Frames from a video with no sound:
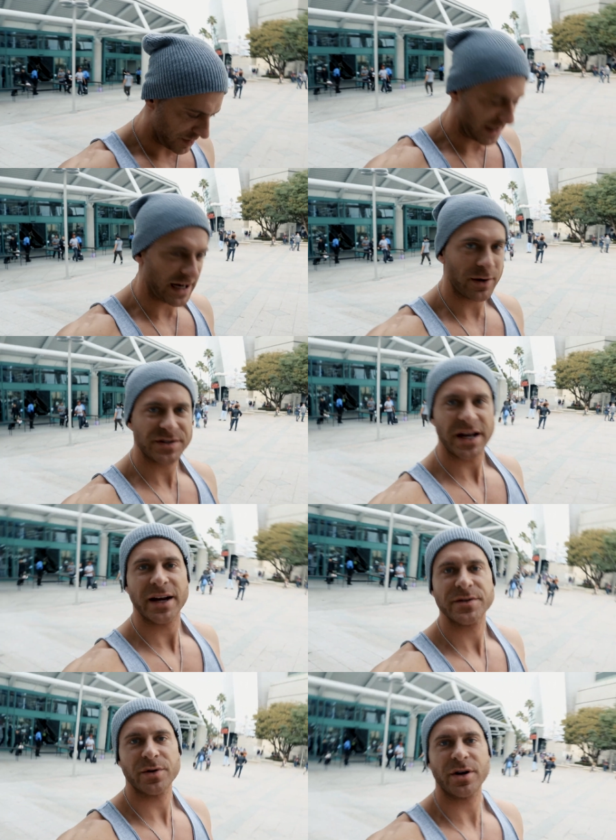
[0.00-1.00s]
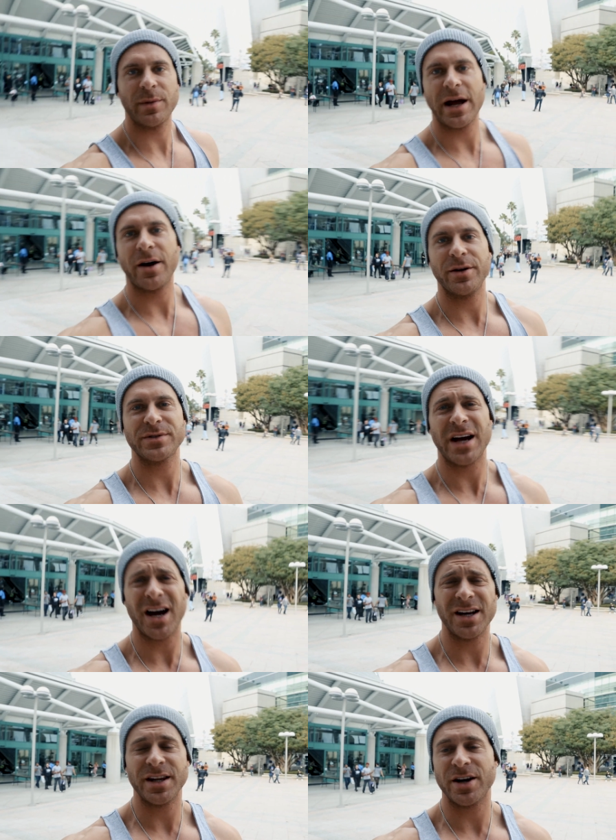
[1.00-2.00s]
But like I was saying as we were coming out, it was
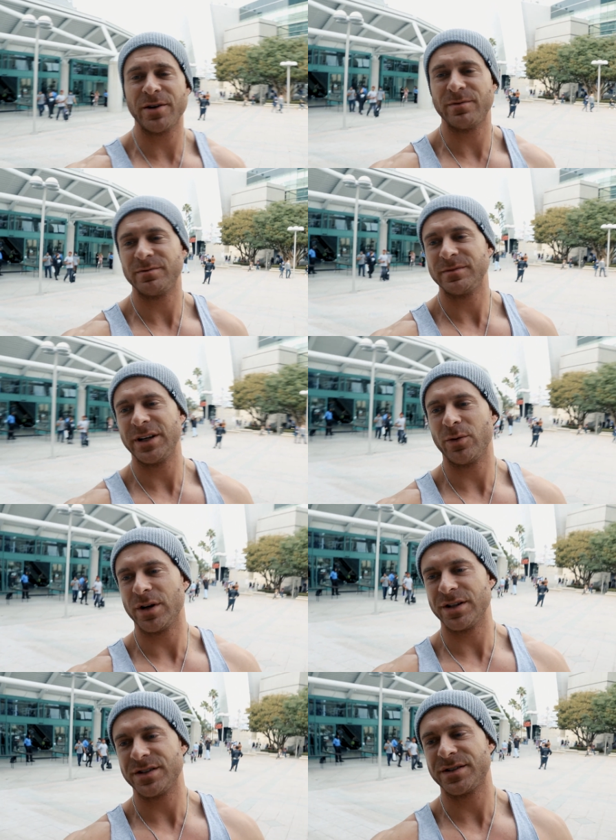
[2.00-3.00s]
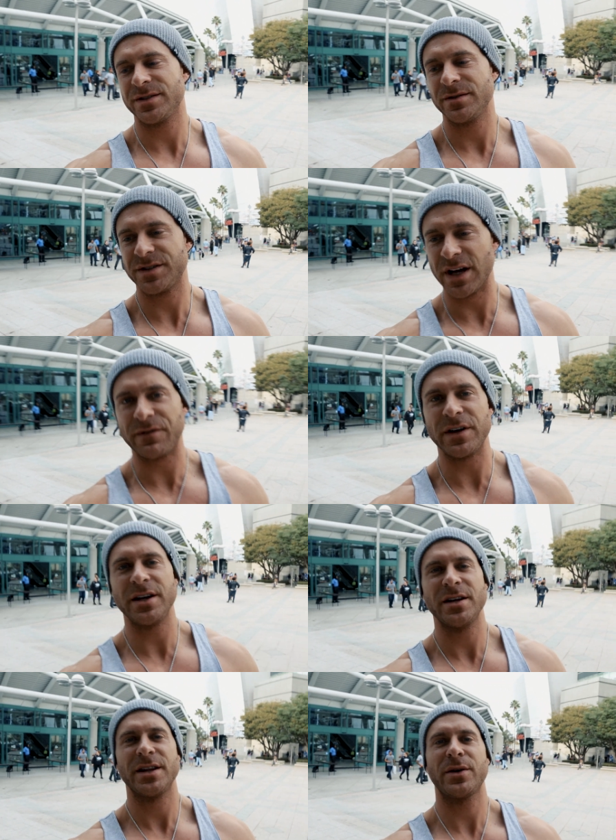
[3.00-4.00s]
hot in there. It was
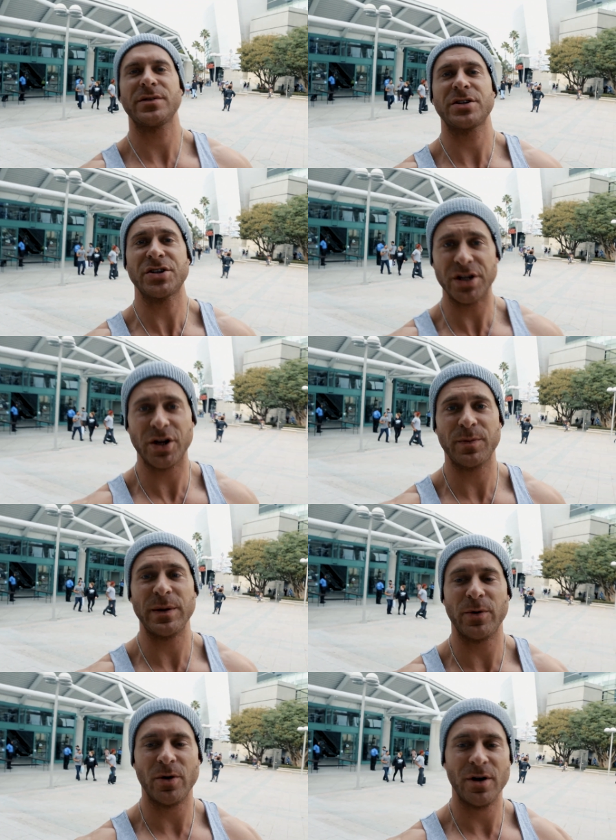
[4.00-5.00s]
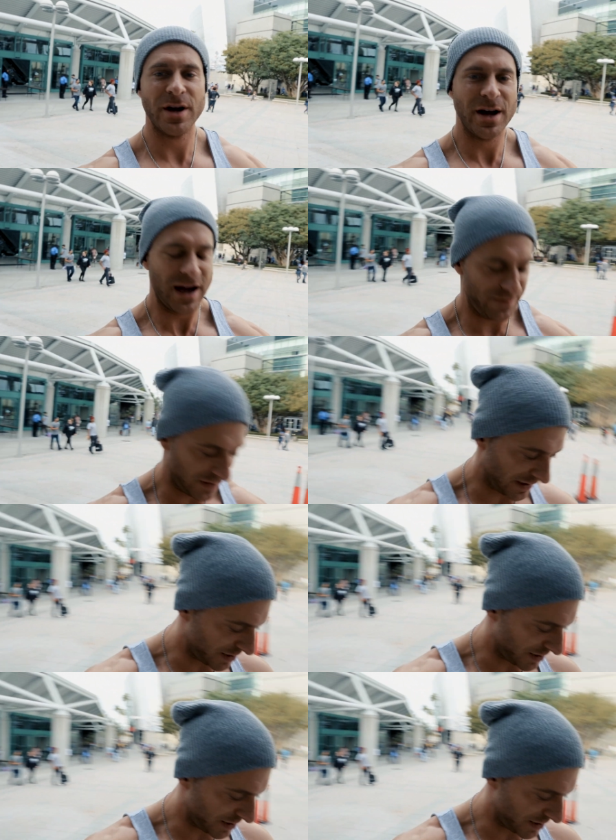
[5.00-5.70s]
stuffy. There was a shitload of people. I feel like